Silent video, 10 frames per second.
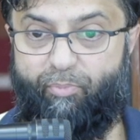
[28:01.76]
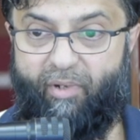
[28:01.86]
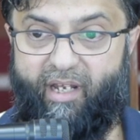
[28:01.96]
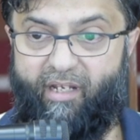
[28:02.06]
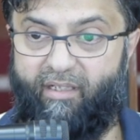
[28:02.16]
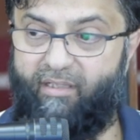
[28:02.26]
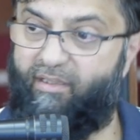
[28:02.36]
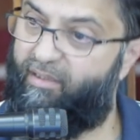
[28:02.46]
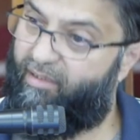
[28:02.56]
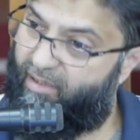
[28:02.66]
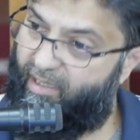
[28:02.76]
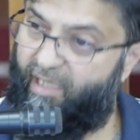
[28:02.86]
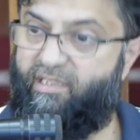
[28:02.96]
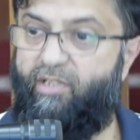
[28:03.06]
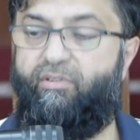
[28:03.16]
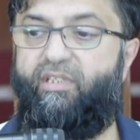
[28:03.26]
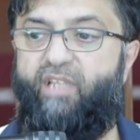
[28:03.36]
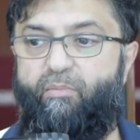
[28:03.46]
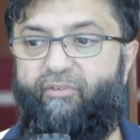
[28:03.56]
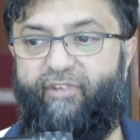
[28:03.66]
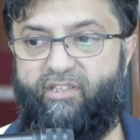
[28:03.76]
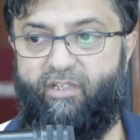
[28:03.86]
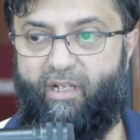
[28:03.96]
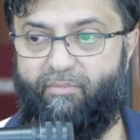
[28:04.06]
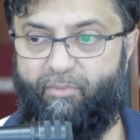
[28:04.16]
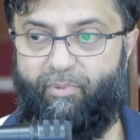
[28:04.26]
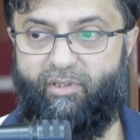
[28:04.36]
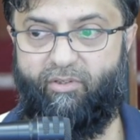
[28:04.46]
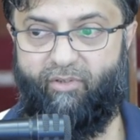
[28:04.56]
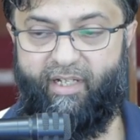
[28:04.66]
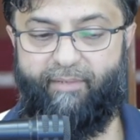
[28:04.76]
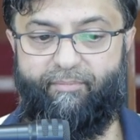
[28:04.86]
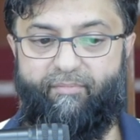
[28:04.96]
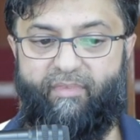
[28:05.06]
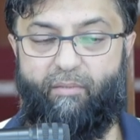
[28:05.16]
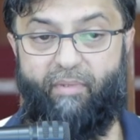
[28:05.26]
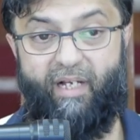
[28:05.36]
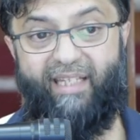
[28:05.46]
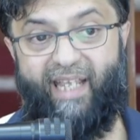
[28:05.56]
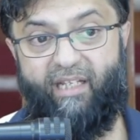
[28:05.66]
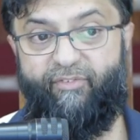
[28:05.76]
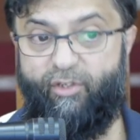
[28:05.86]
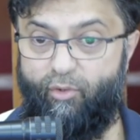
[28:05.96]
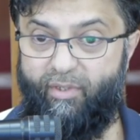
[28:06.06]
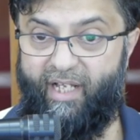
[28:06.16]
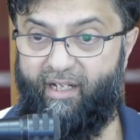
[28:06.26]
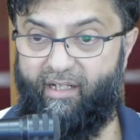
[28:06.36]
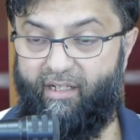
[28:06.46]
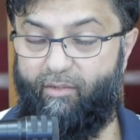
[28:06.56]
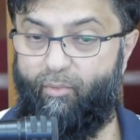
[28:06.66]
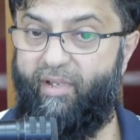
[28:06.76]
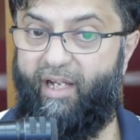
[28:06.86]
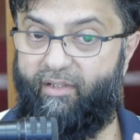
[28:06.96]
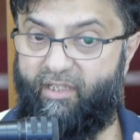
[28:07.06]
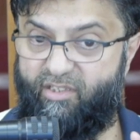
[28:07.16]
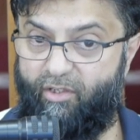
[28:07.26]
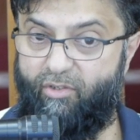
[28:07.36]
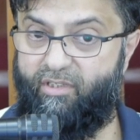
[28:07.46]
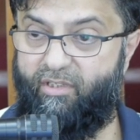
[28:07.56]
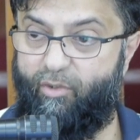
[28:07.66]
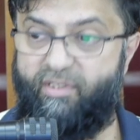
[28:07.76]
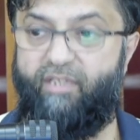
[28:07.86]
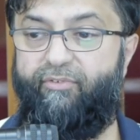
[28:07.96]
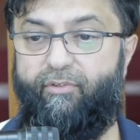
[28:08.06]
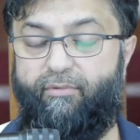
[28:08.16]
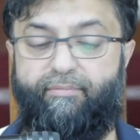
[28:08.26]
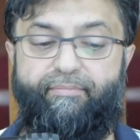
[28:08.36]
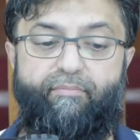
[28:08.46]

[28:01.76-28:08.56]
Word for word: to pray until the time of Fajr comes upon you, right? But again, if you do that without excuse, you're sinful.